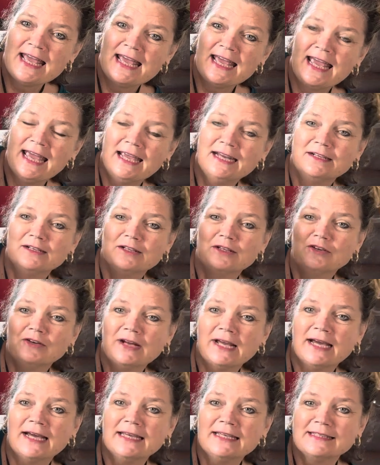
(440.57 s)
and
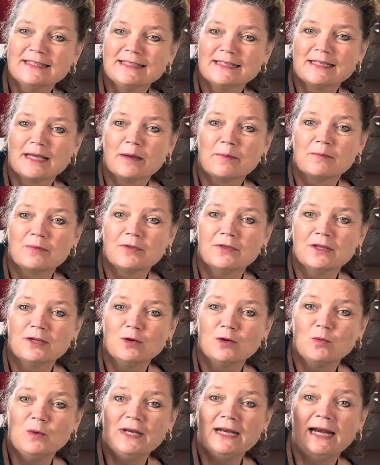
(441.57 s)
create
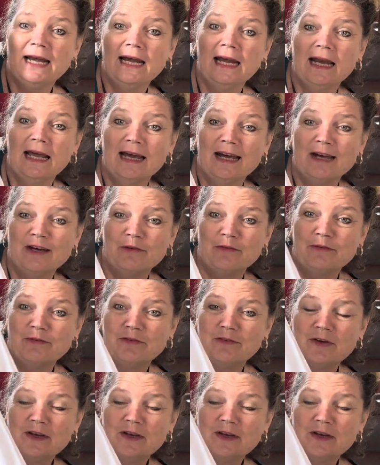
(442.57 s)
something we love?